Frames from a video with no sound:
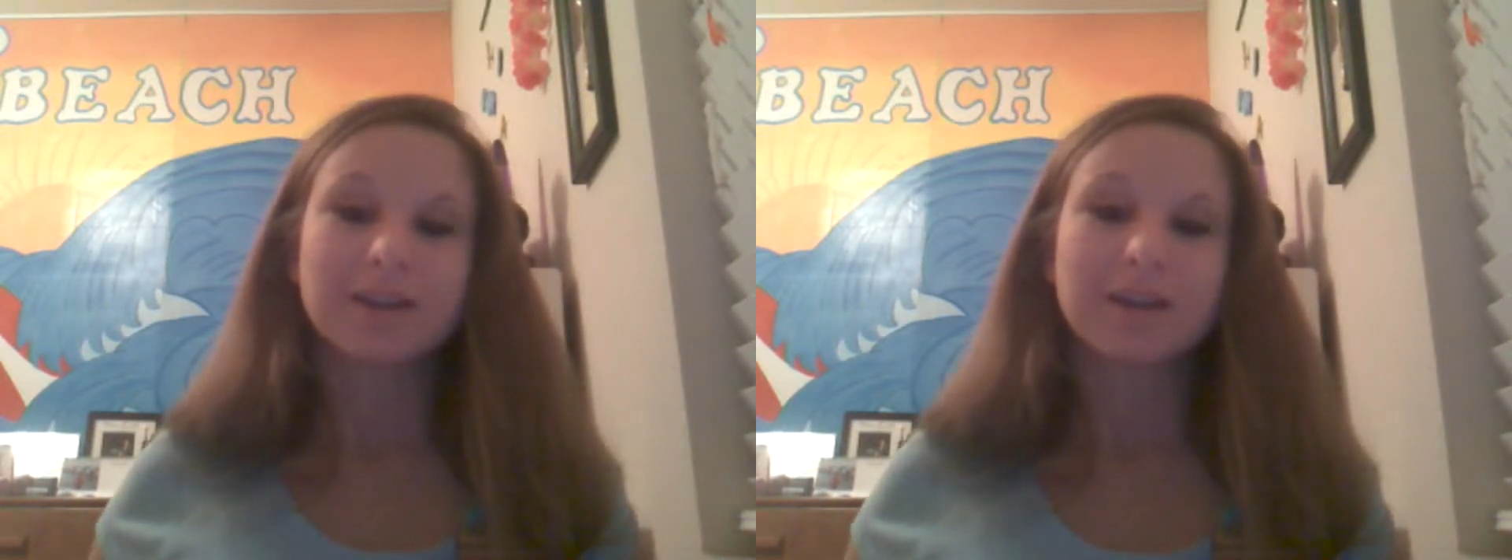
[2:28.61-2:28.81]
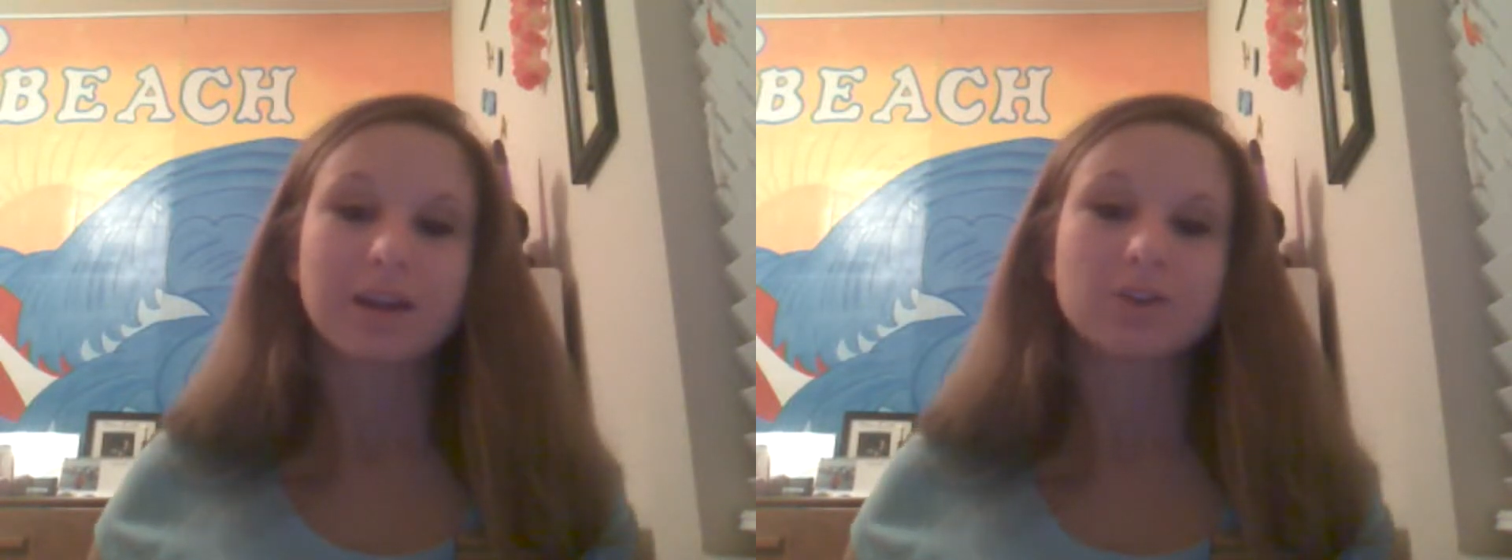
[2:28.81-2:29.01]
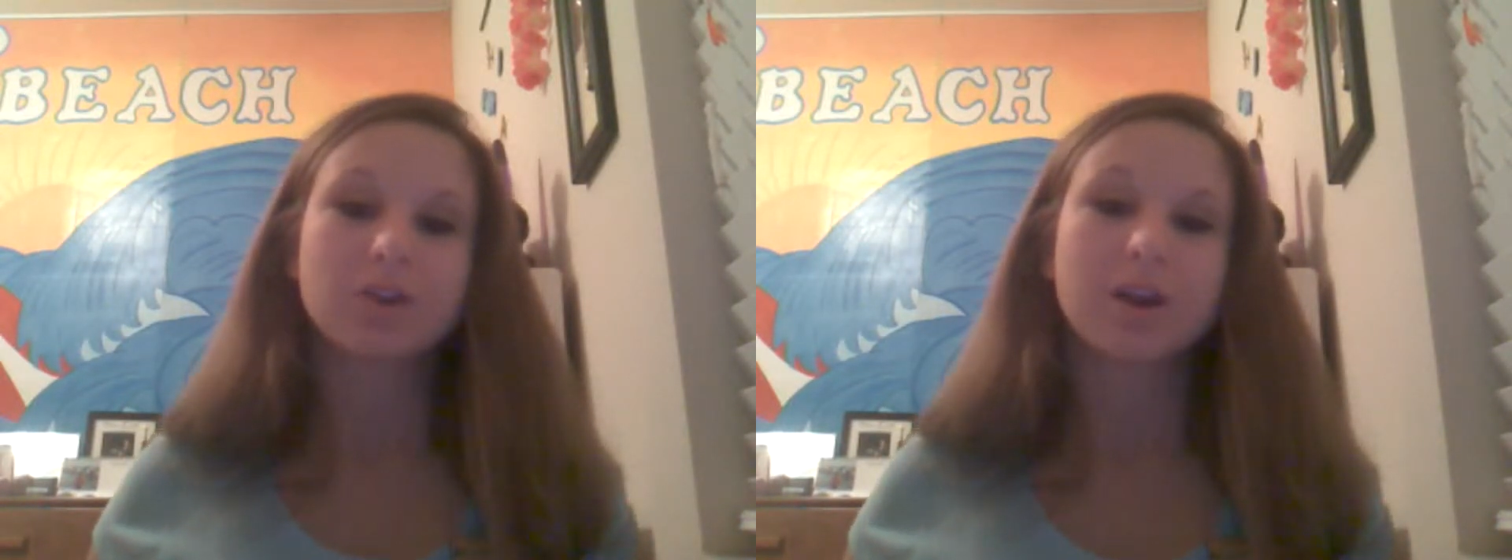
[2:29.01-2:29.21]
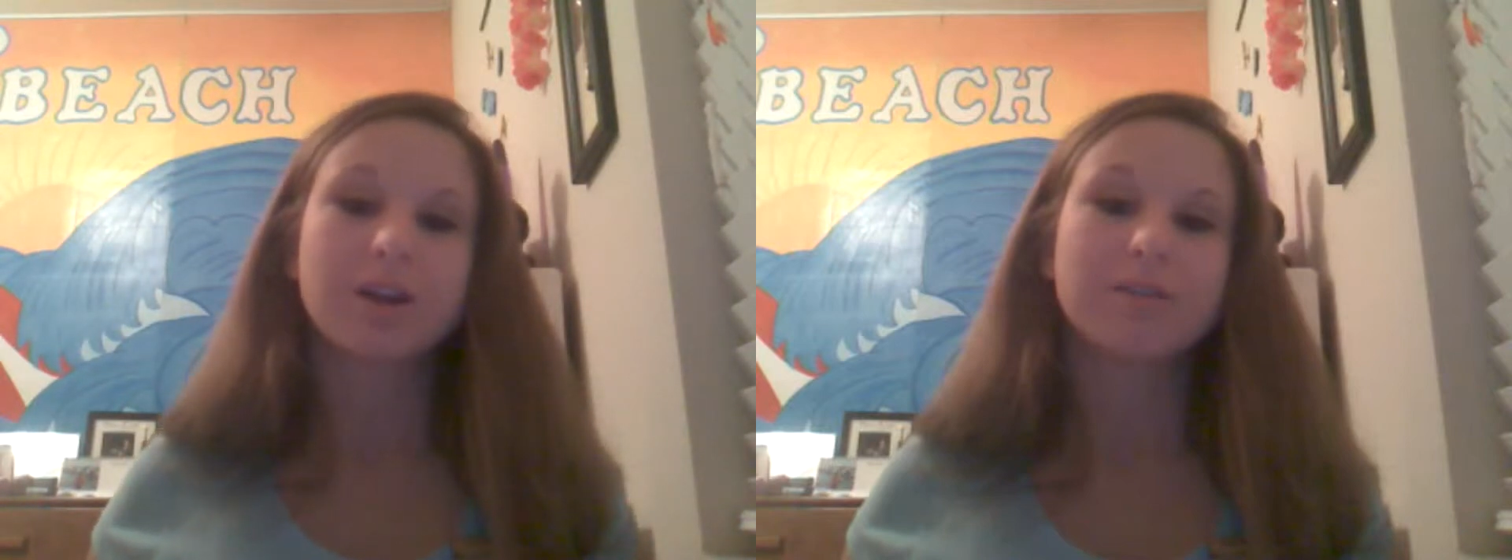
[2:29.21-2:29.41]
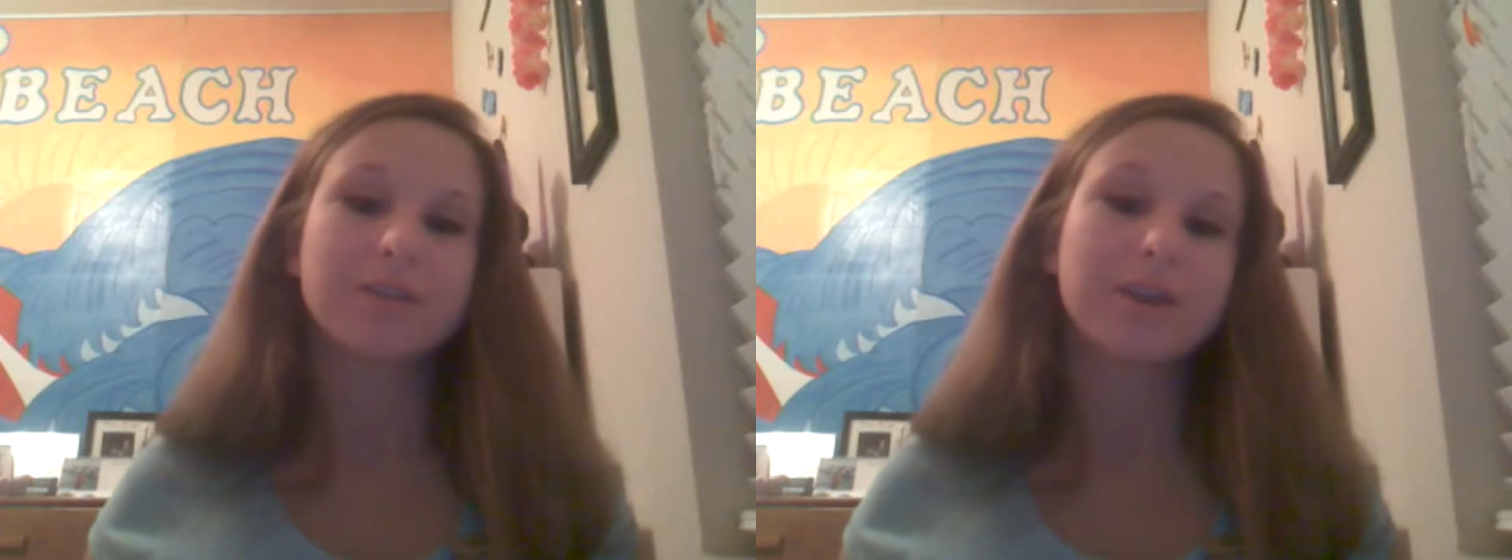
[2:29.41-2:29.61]
electron
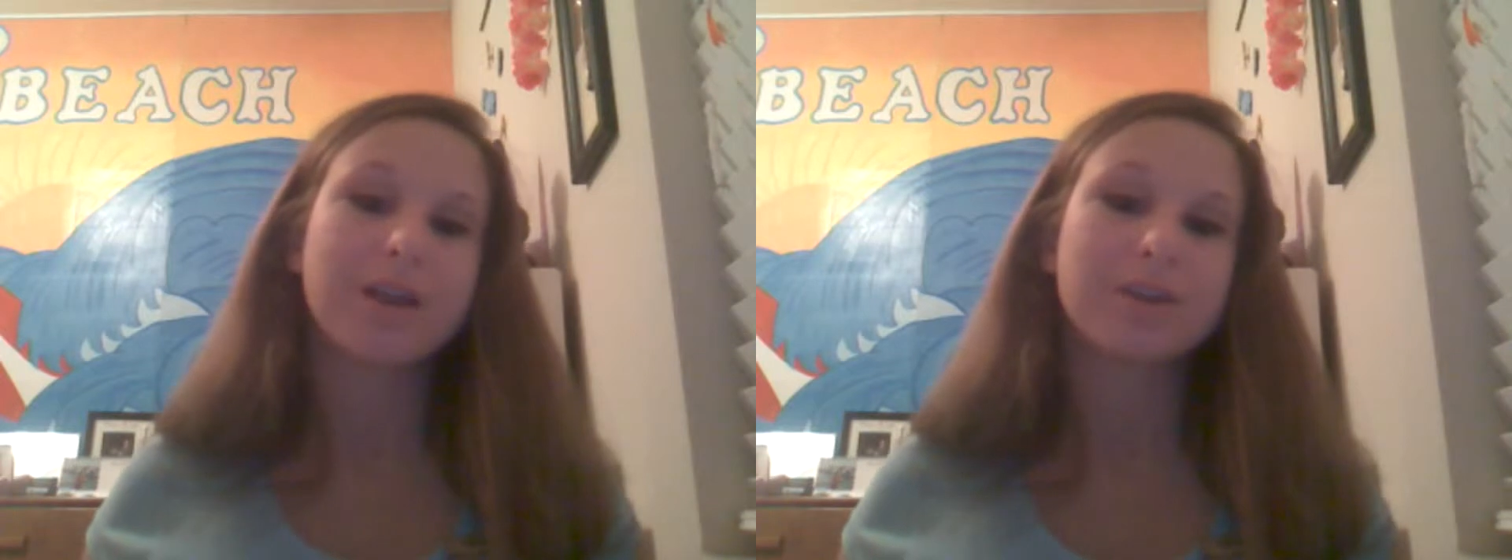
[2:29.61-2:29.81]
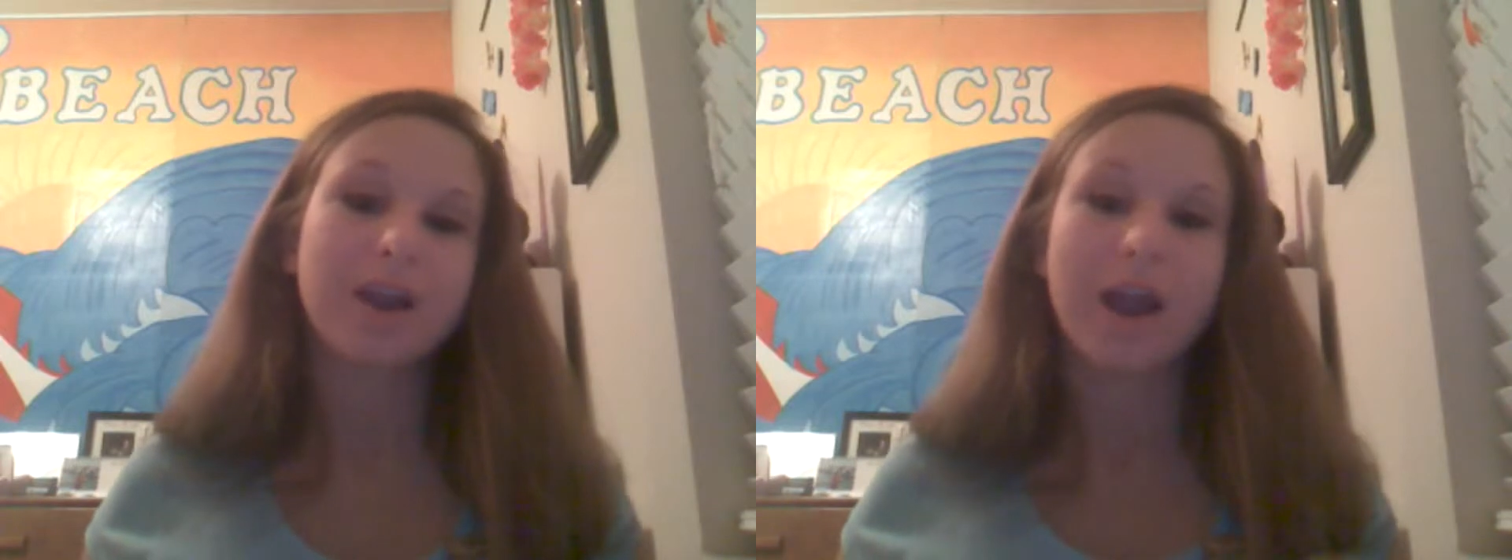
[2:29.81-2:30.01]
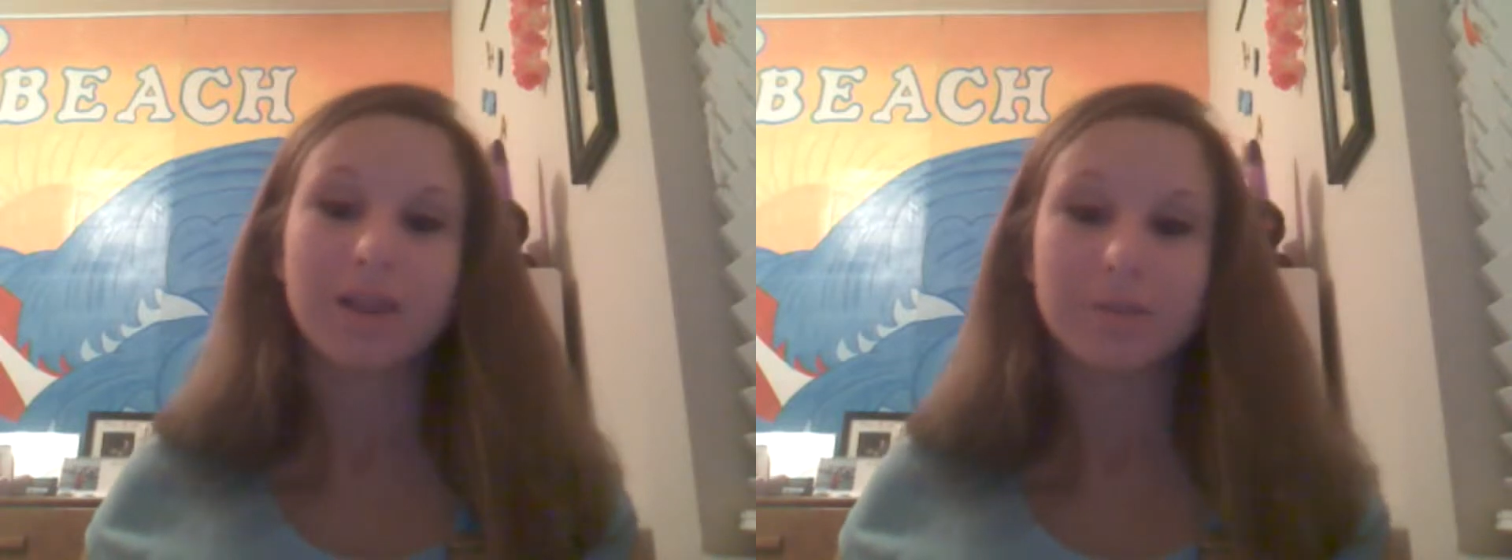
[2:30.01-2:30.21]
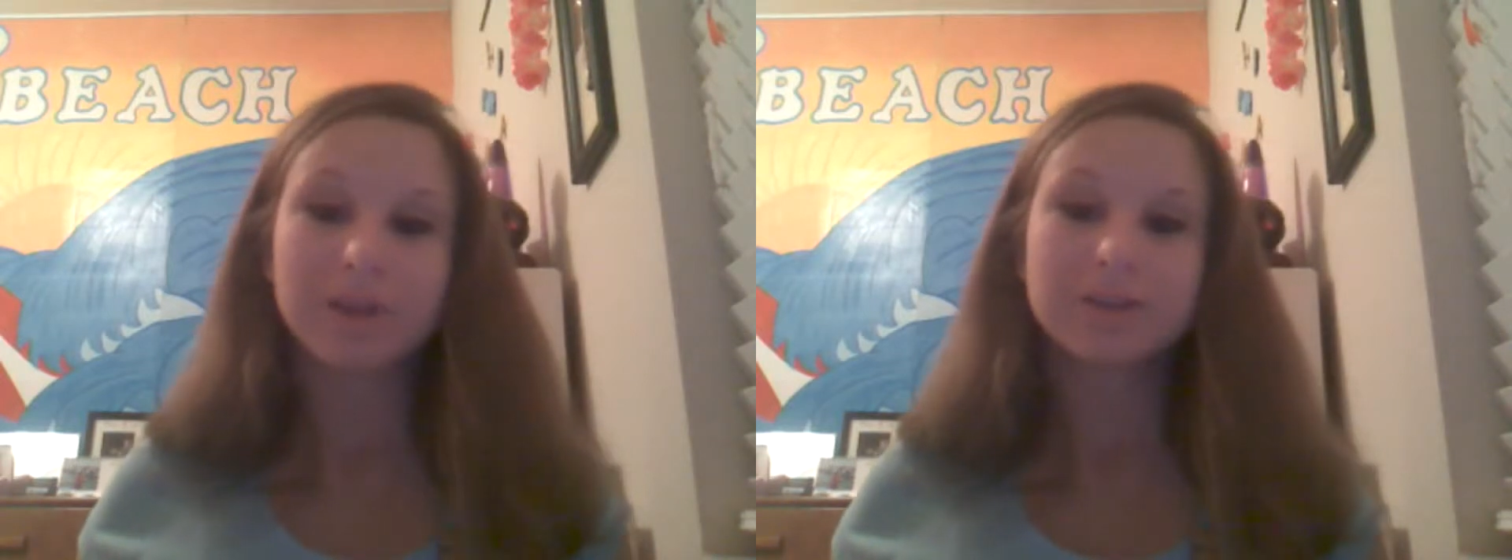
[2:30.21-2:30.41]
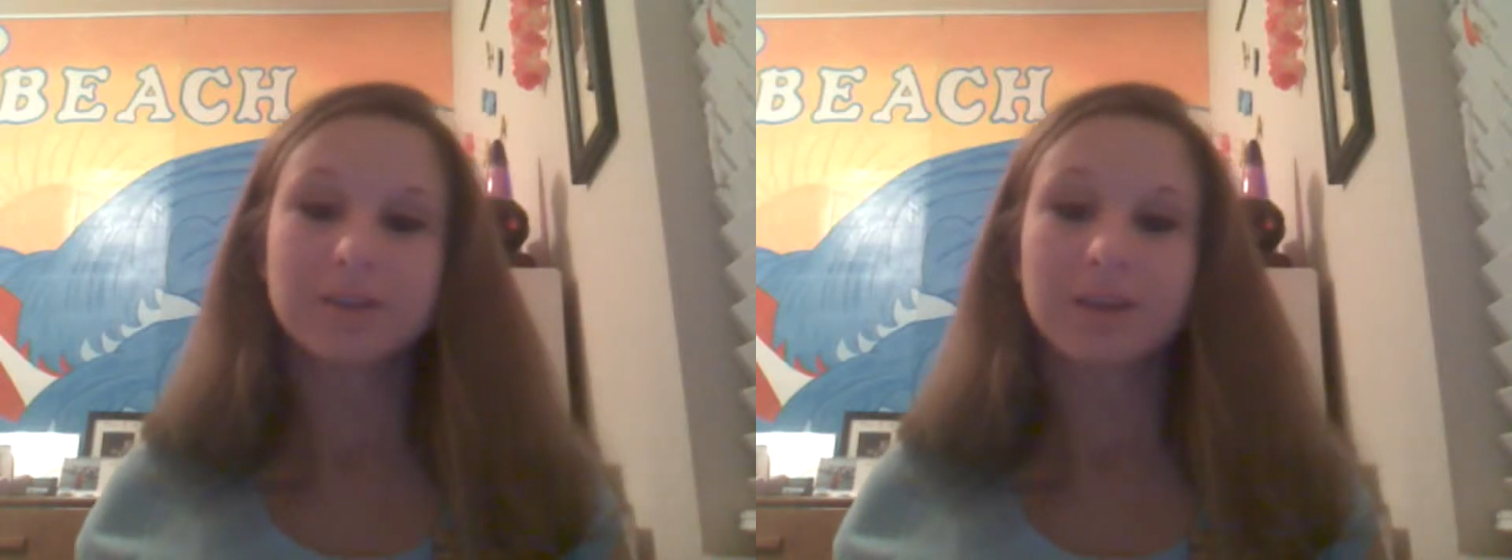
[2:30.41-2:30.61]
of another
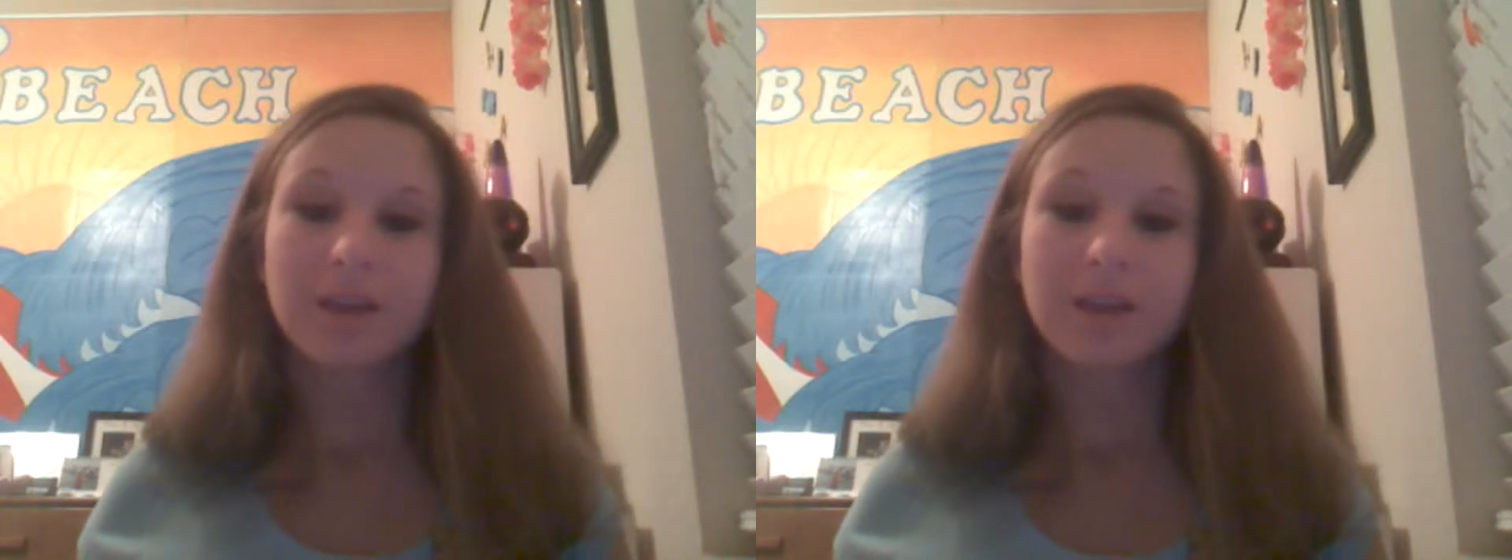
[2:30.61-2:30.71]
element.